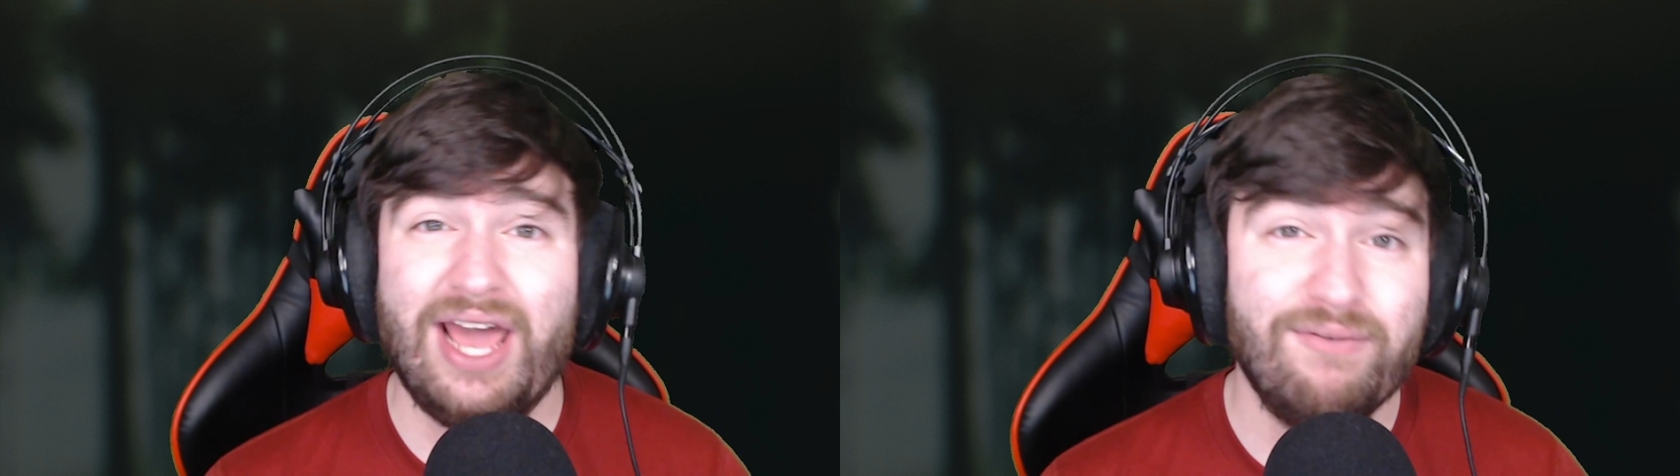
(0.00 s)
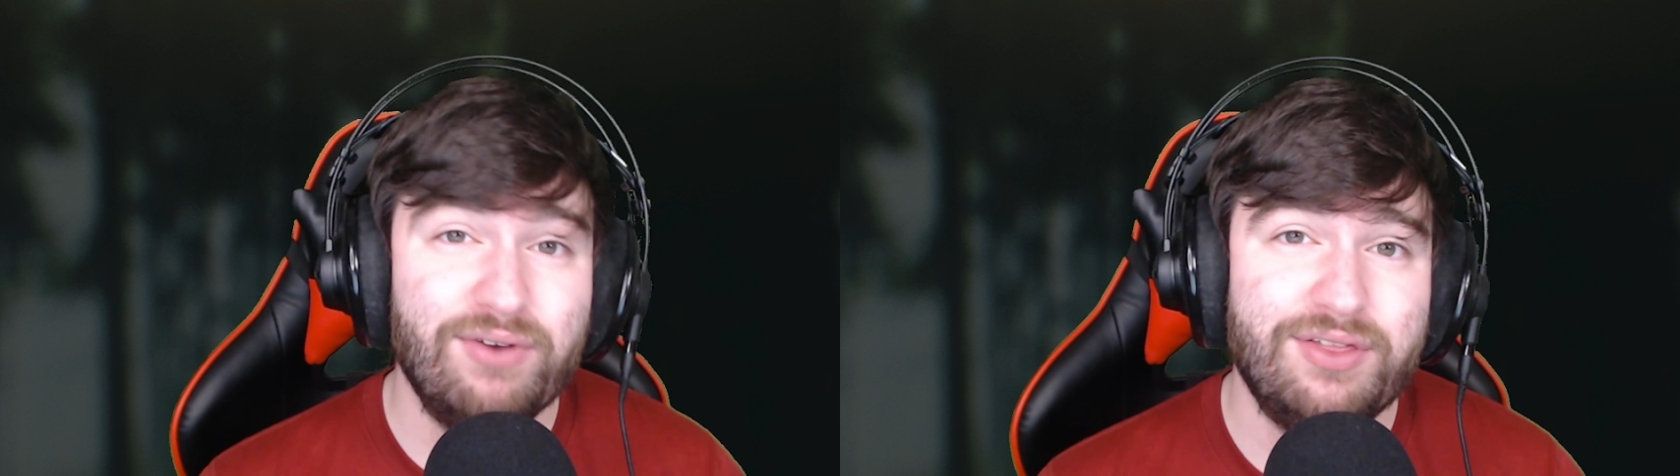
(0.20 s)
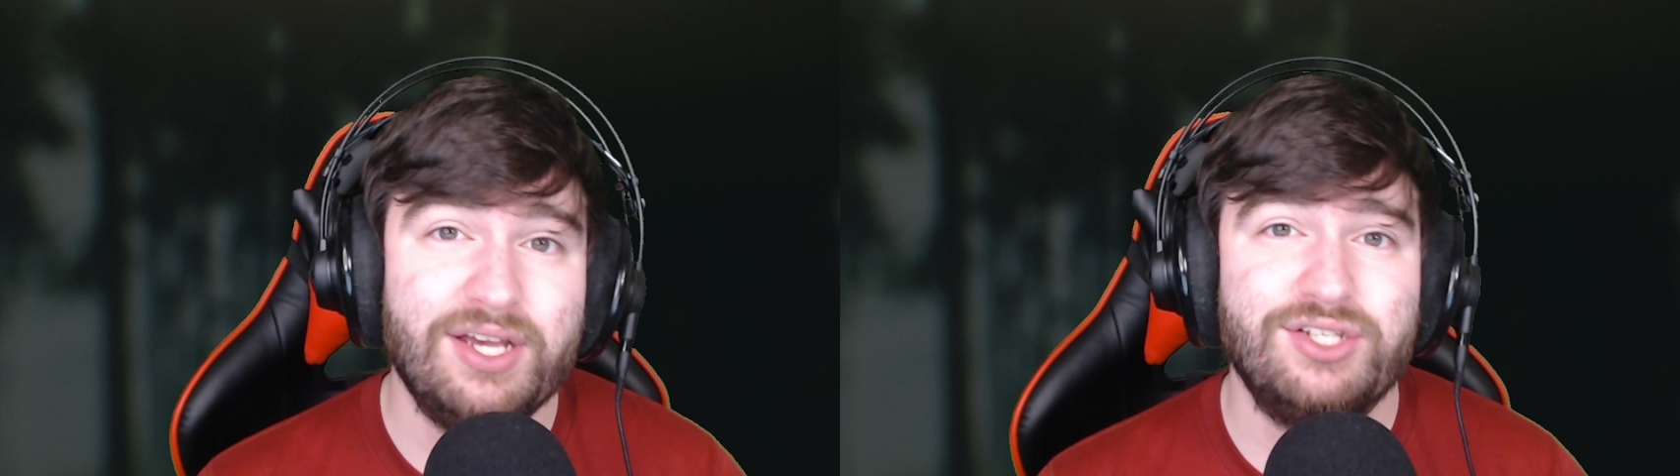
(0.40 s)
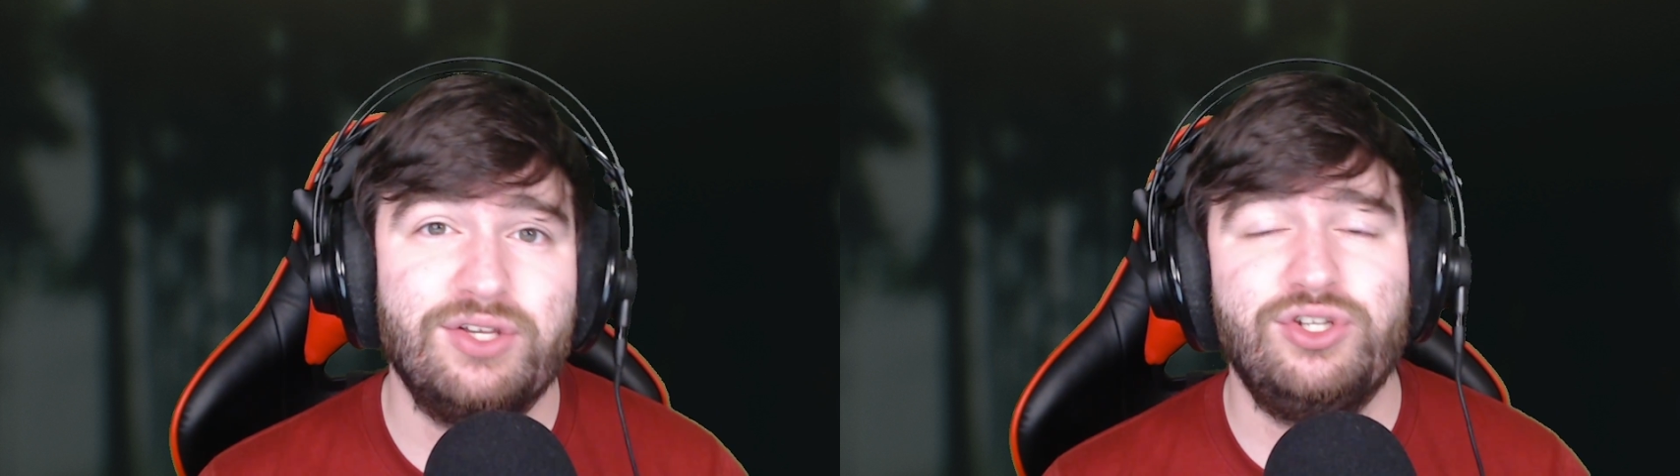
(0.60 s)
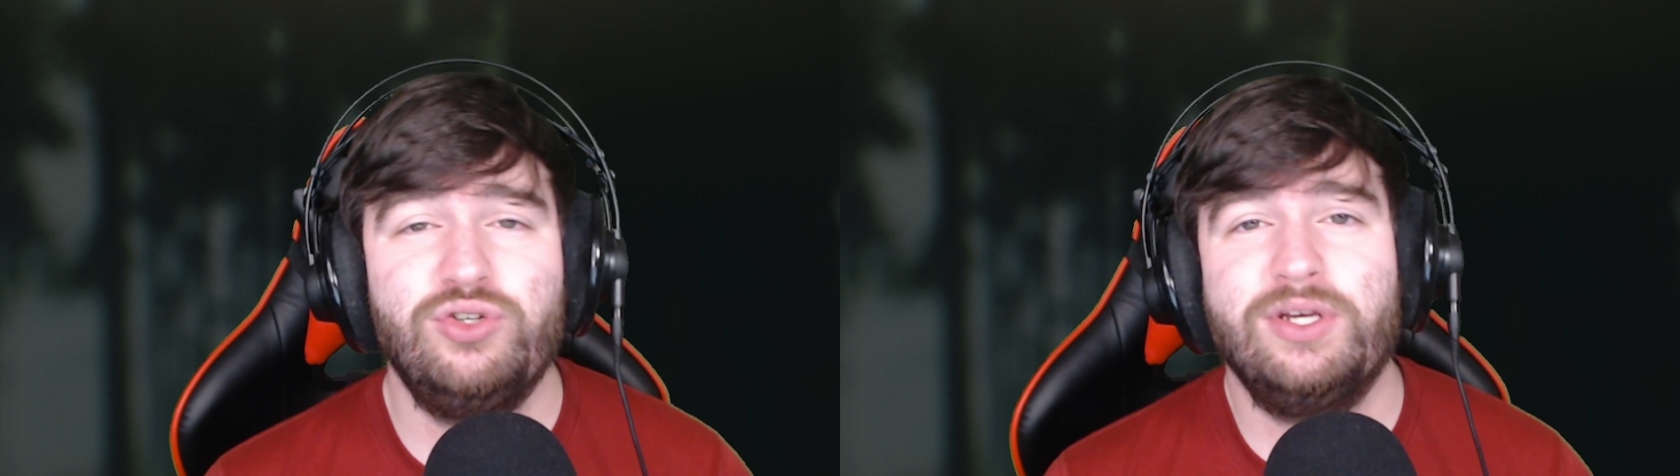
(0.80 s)
everything so
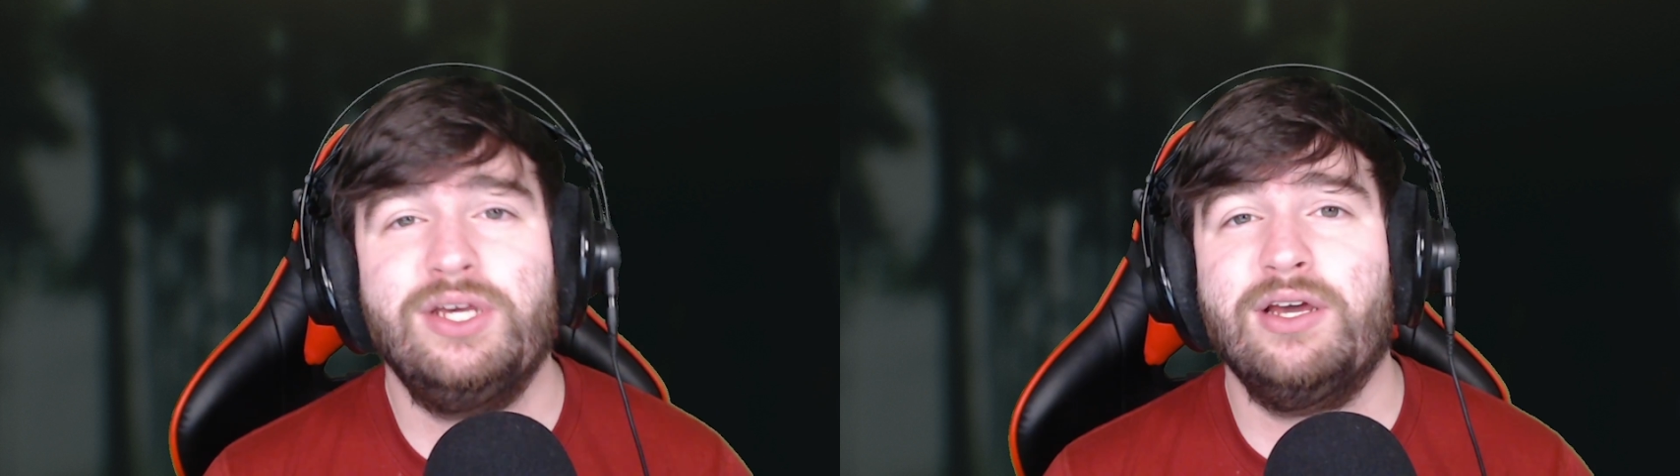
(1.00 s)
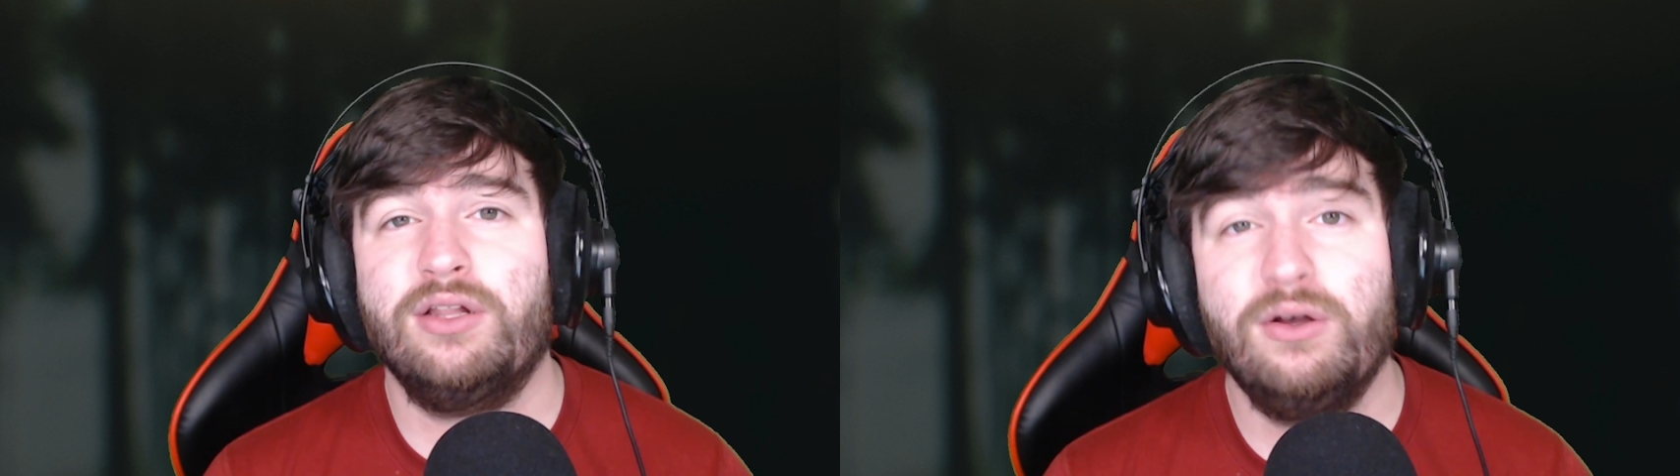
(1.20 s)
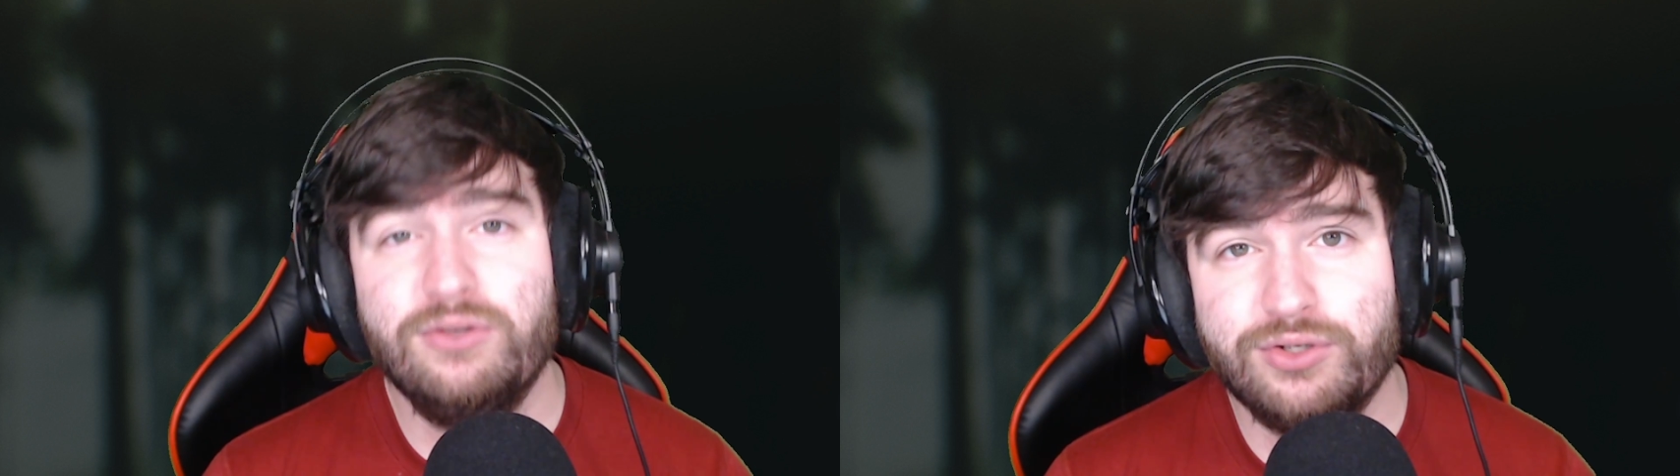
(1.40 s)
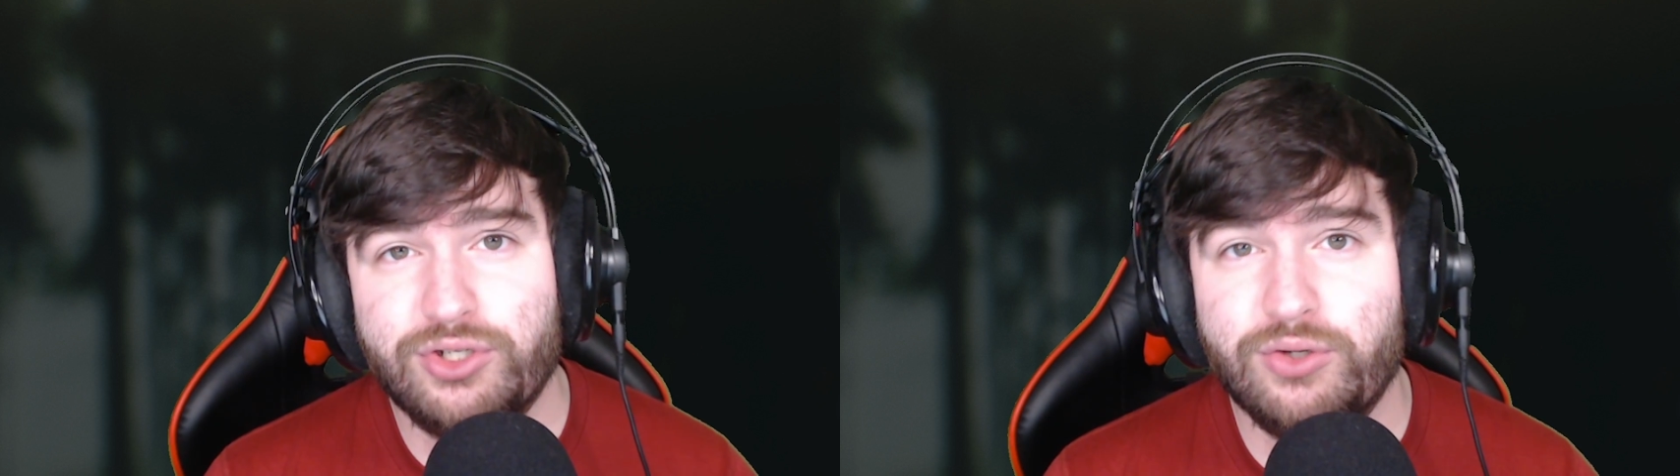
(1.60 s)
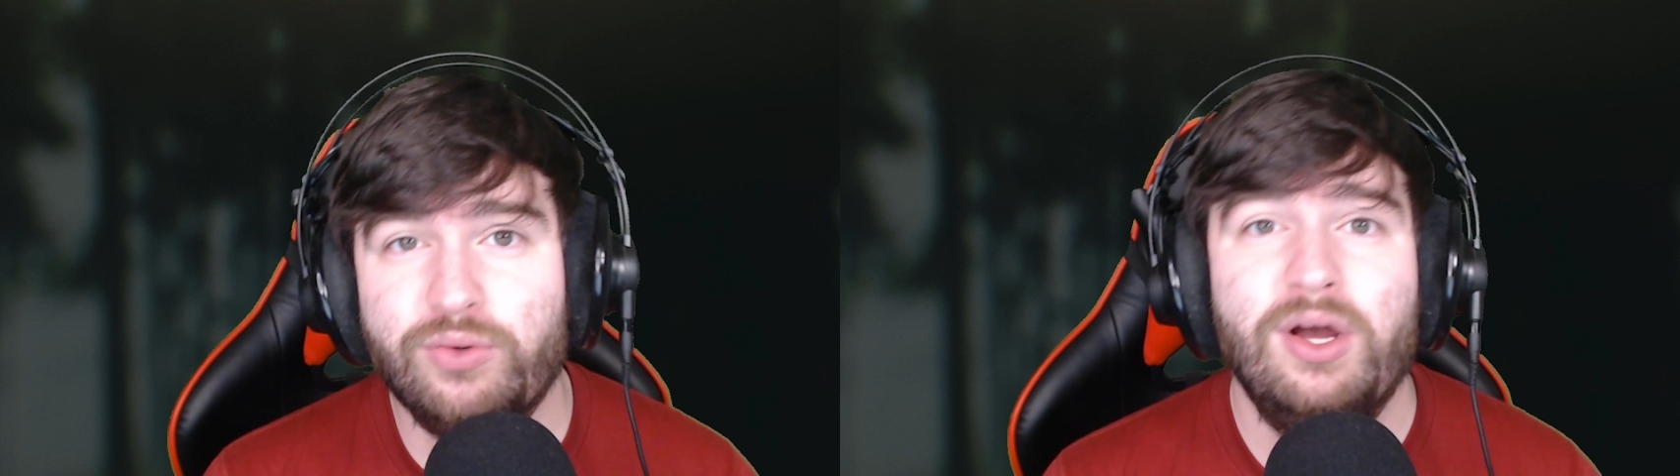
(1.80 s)
that you can get closer to